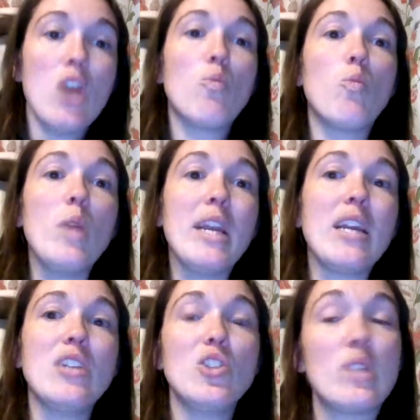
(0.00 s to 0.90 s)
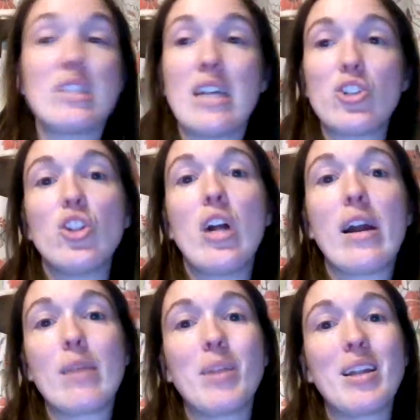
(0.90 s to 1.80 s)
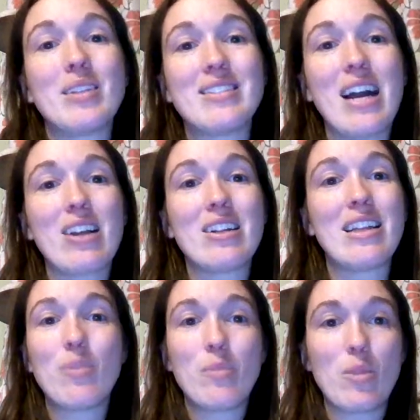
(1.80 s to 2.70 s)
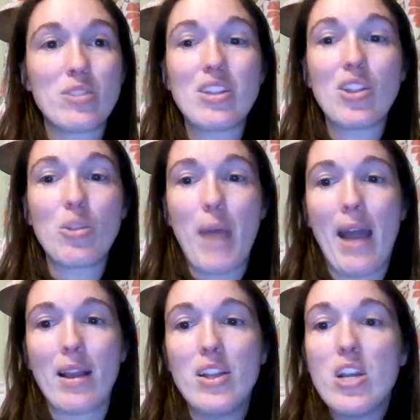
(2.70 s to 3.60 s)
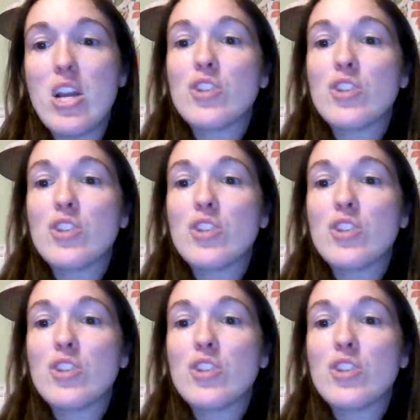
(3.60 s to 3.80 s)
we can do a dental on it, but it's not going to give them those teeth back.